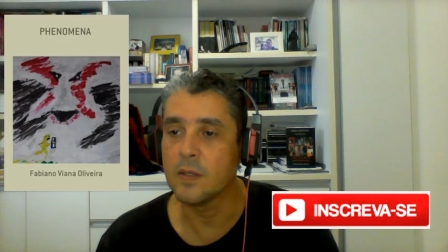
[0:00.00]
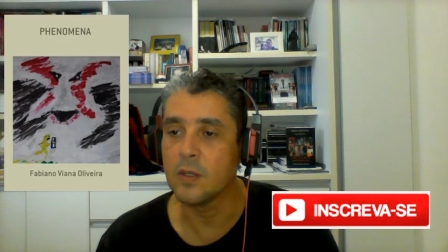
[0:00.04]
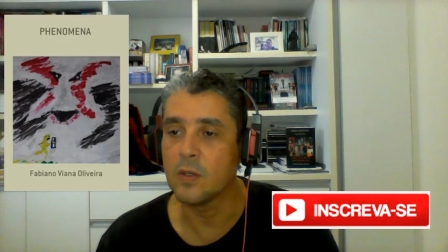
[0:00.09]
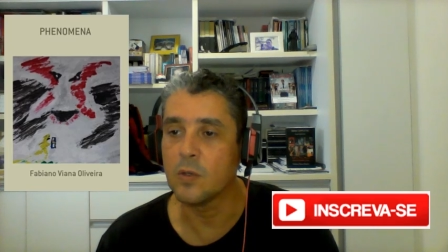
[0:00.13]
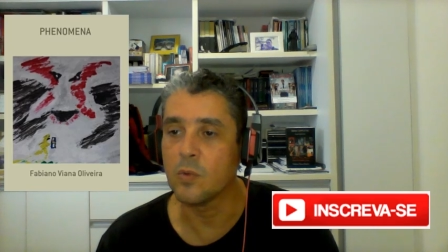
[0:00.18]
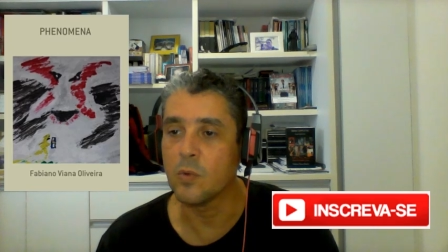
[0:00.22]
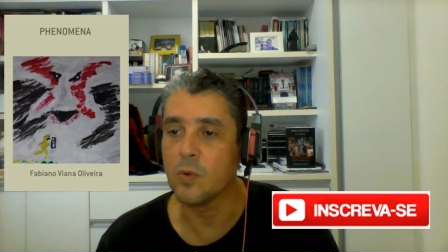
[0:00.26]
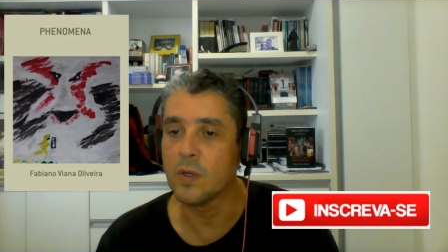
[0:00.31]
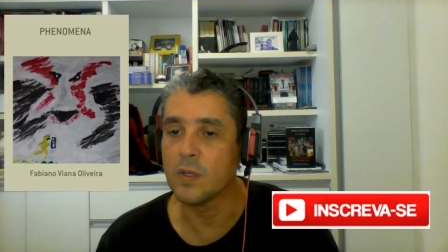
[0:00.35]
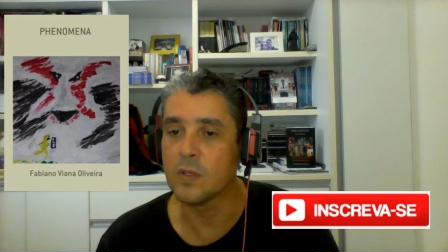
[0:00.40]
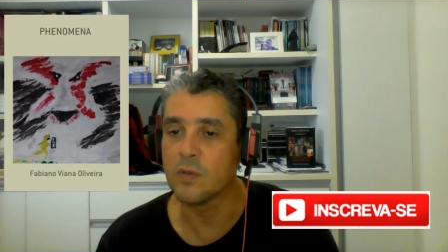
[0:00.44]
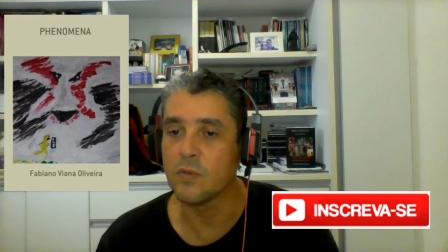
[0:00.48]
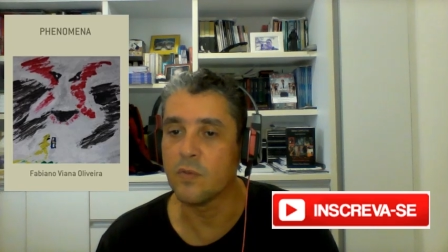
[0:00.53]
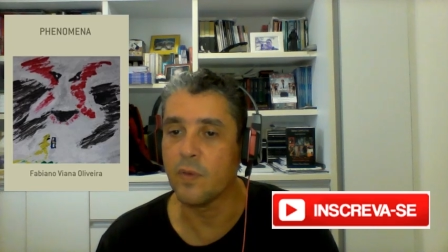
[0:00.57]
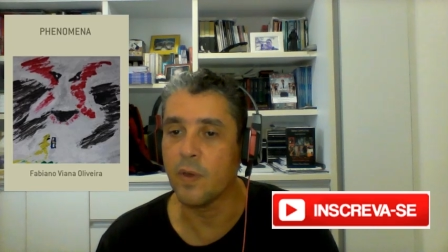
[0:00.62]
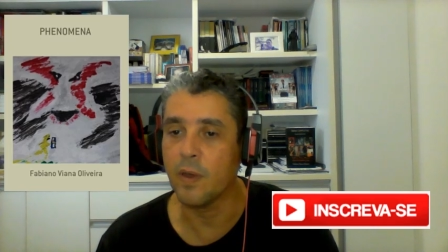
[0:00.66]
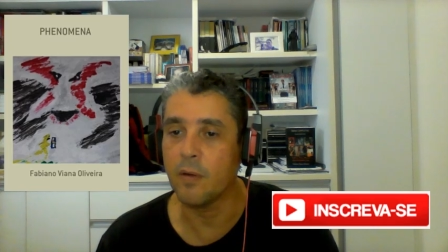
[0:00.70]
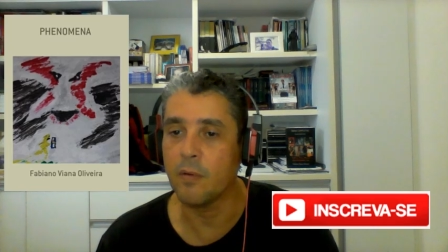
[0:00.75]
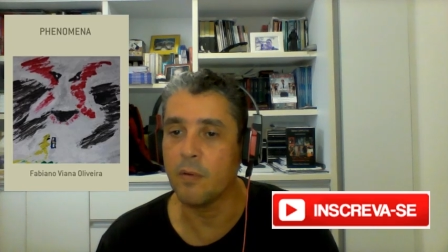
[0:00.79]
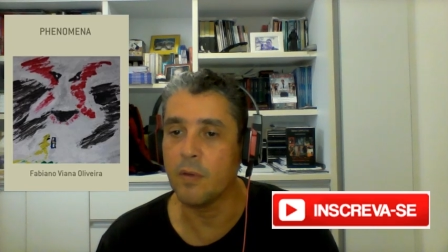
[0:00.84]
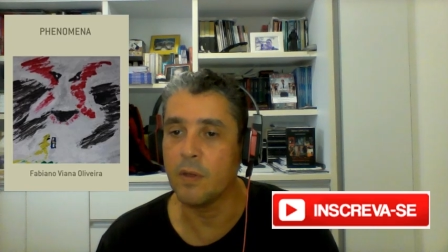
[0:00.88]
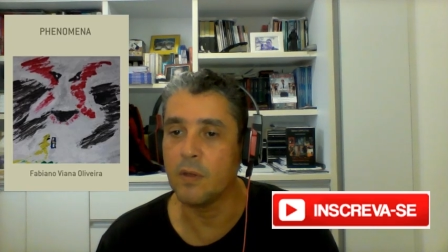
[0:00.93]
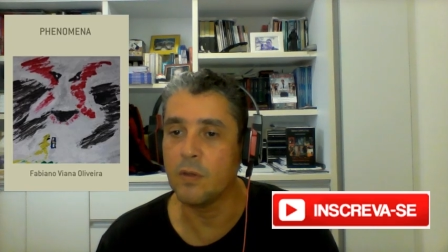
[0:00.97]
It was
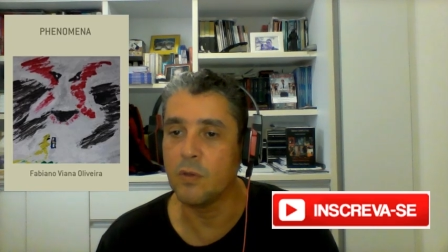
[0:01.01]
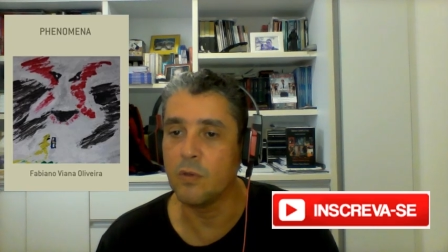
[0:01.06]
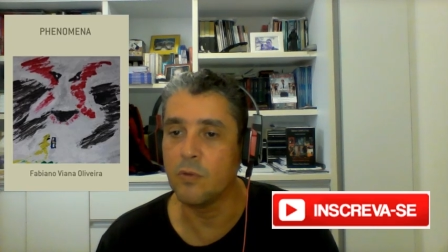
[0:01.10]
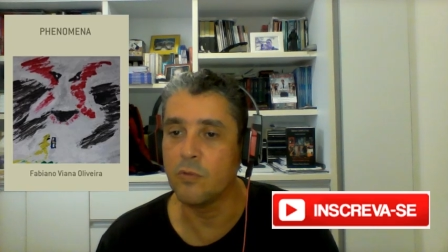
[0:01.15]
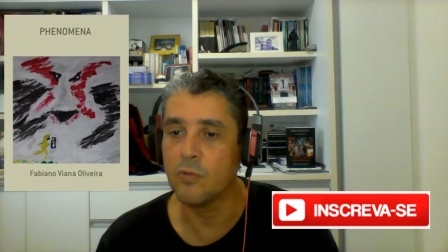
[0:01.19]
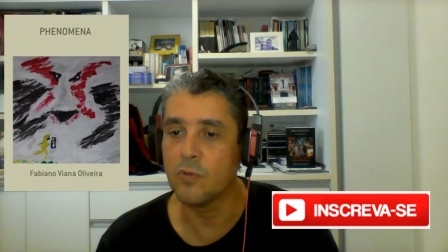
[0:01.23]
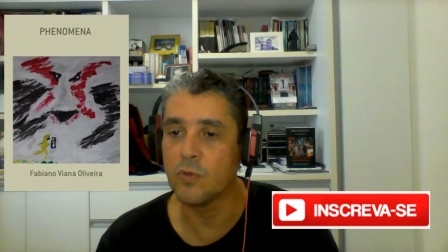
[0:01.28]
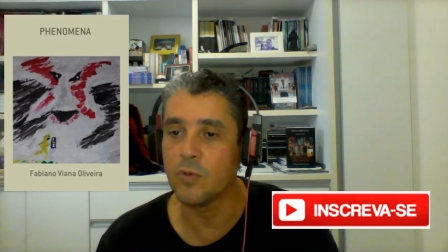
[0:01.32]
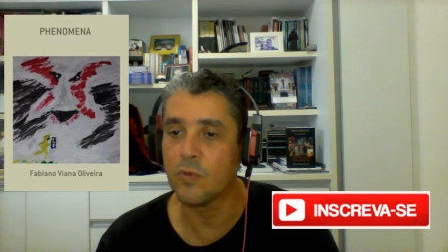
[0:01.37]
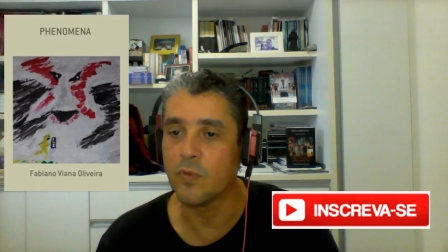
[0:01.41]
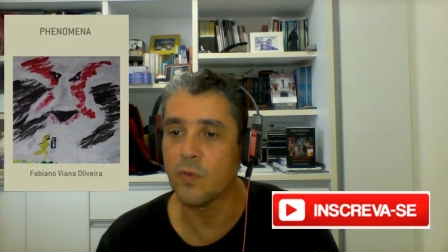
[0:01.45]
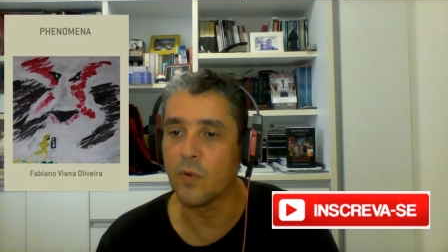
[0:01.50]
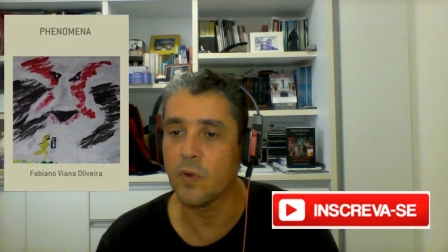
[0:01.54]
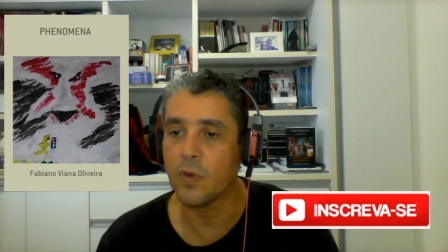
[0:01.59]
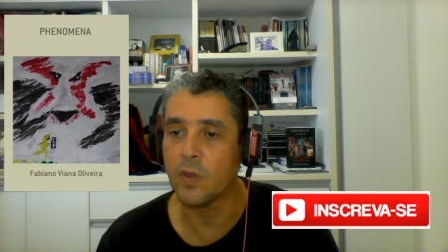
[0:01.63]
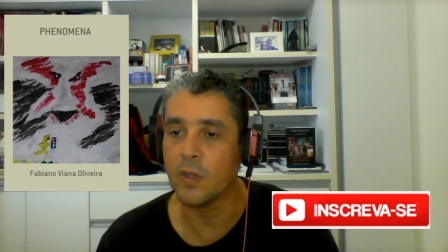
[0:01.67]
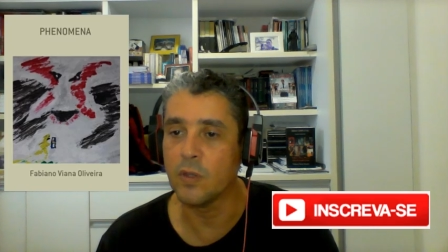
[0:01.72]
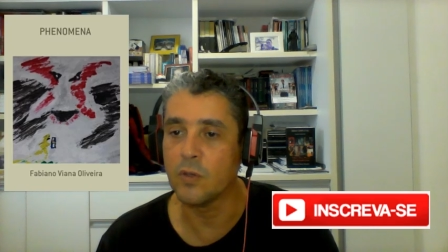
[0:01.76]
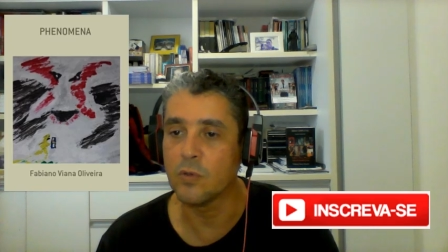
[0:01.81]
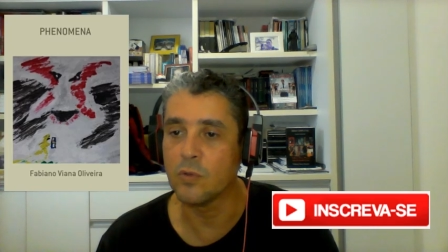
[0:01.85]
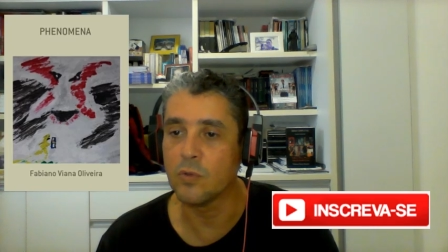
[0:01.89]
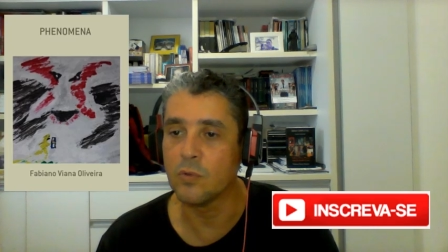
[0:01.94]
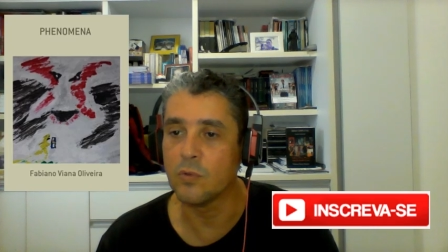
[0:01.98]
very unusual for
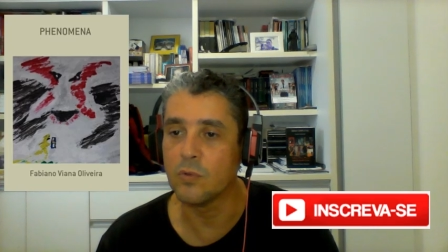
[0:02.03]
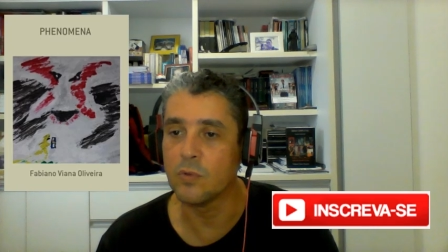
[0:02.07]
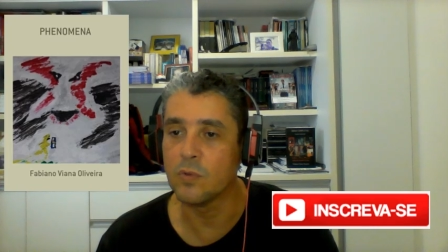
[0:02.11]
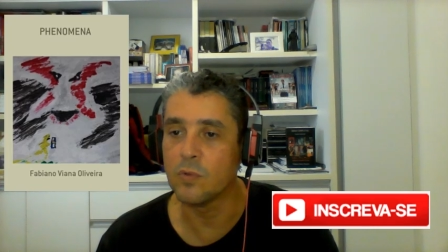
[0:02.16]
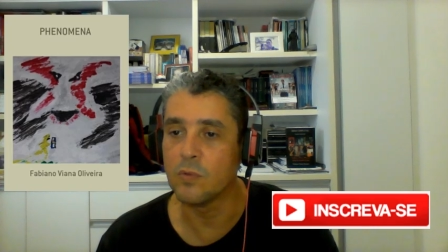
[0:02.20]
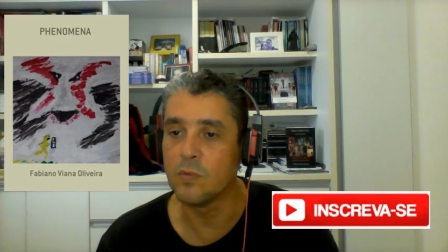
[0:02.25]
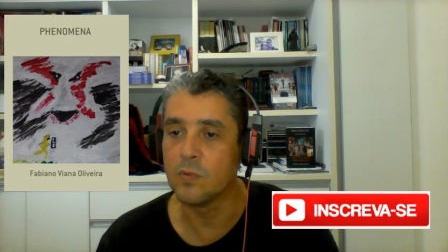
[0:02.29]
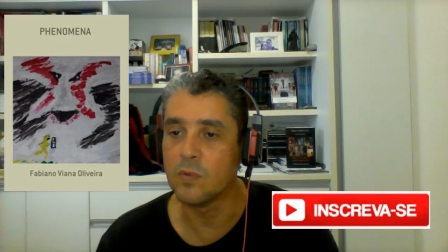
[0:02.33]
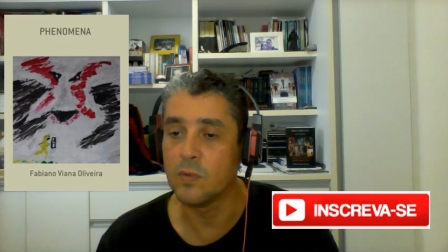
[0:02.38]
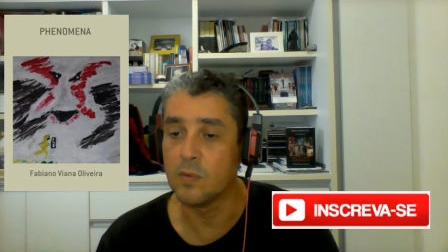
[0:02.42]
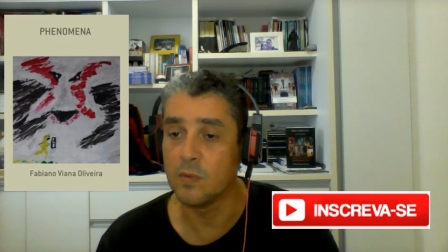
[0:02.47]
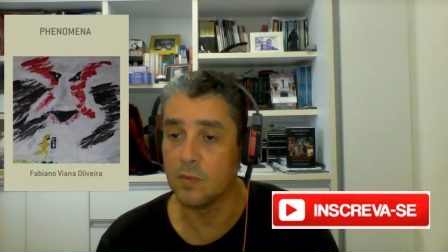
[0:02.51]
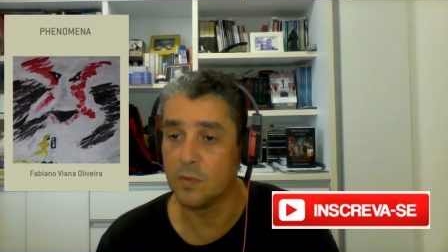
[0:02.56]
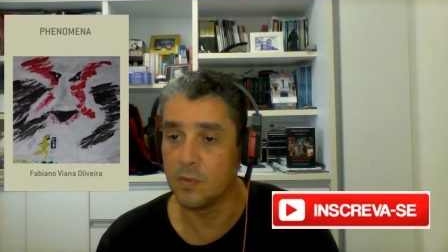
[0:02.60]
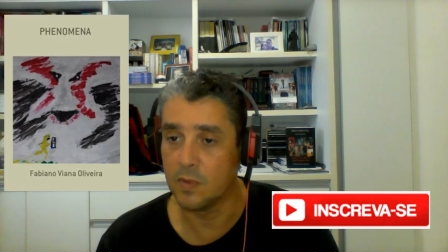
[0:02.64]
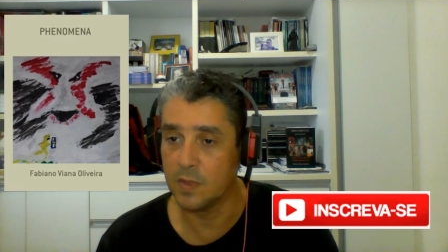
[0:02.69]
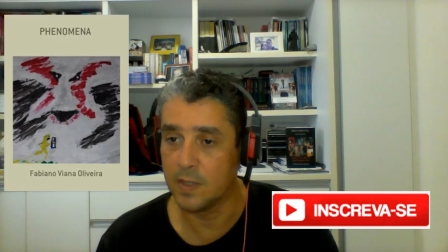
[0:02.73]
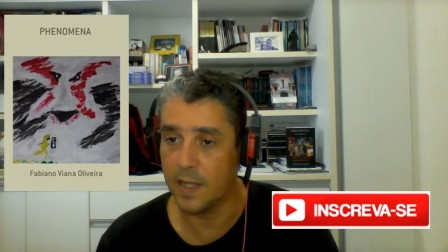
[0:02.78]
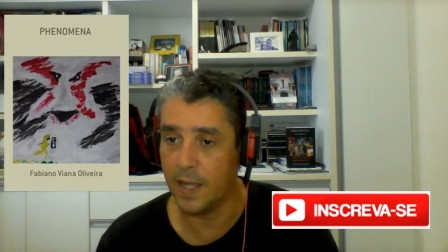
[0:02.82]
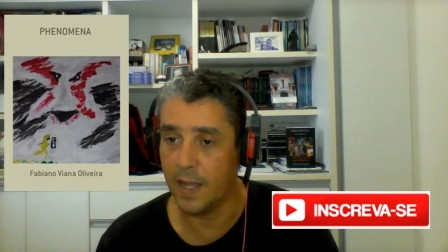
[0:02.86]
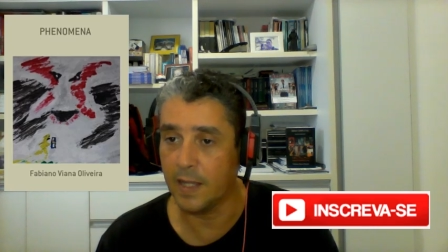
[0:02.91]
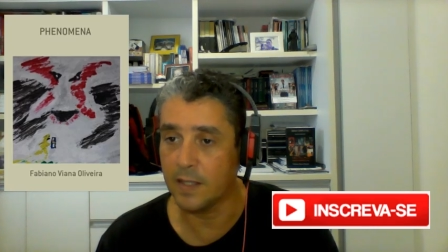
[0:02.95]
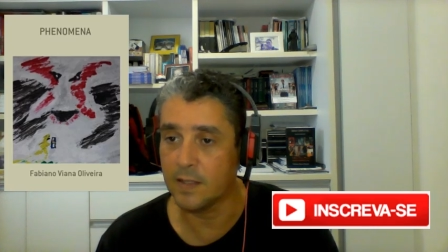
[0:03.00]
him to do
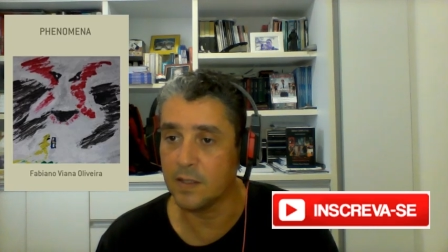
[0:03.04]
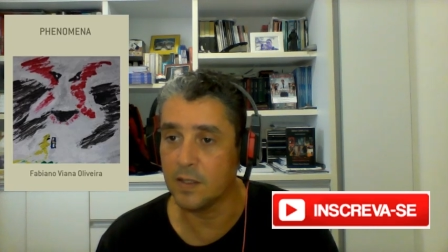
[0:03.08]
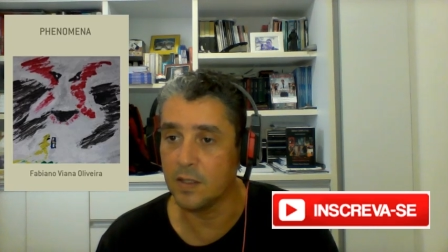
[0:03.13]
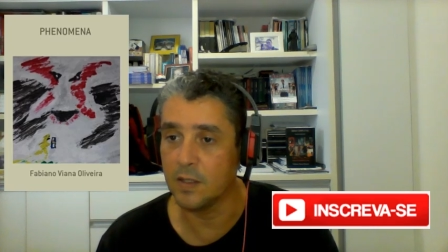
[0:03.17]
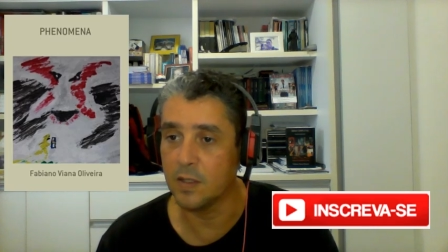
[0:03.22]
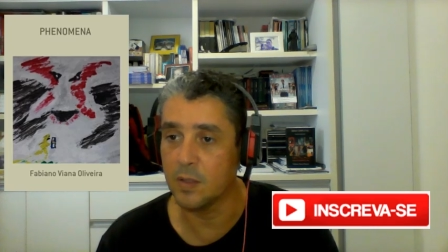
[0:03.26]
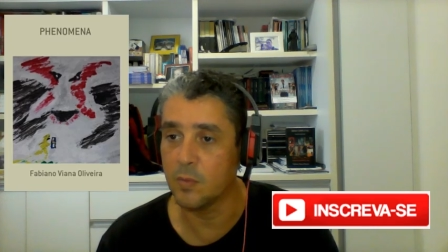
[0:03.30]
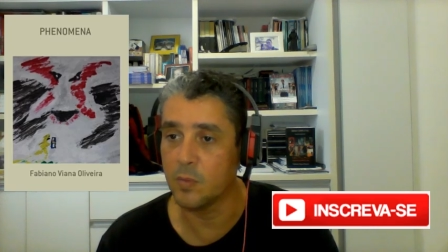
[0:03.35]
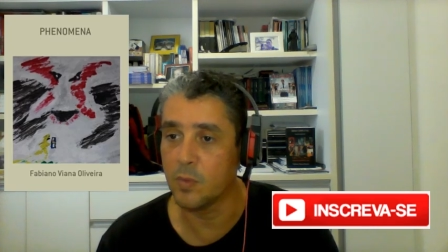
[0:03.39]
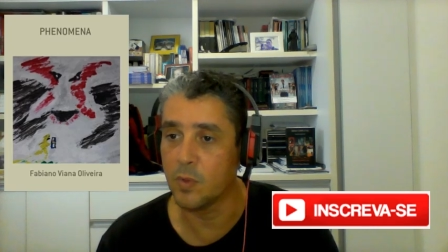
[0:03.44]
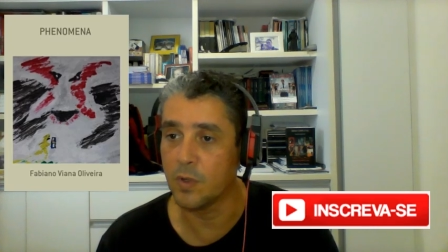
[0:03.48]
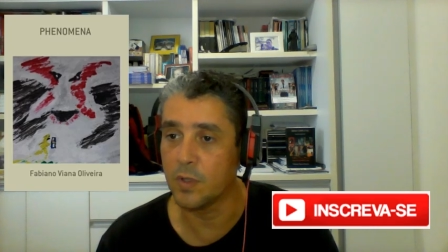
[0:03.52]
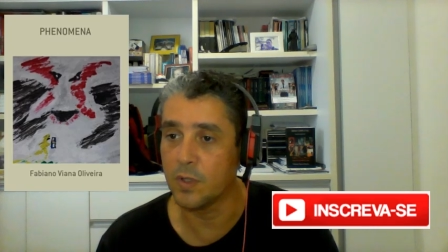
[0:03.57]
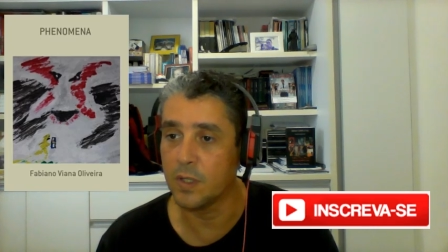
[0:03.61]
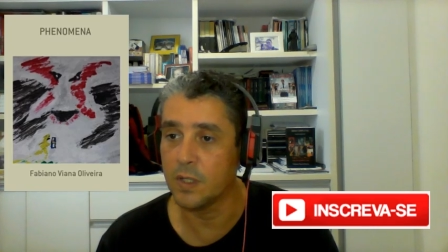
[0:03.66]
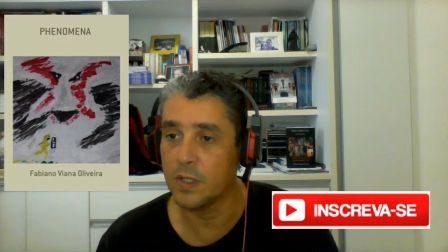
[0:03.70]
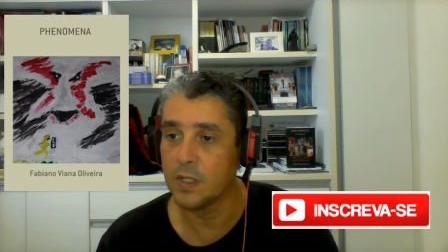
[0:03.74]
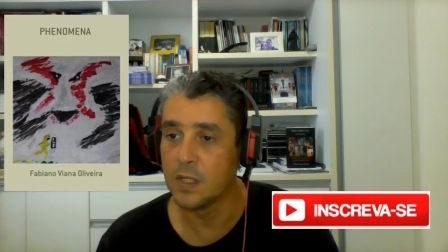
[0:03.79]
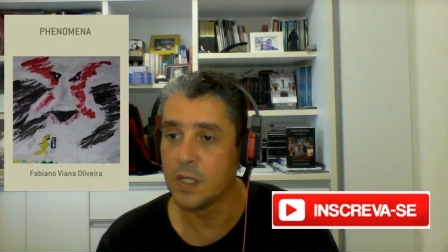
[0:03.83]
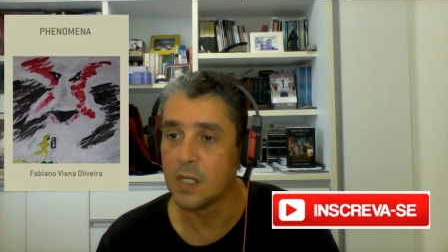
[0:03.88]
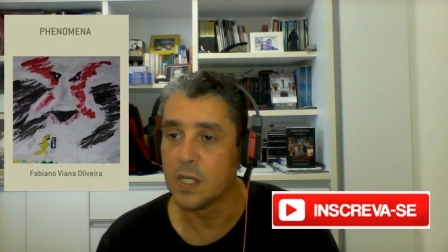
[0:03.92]
that in the morning.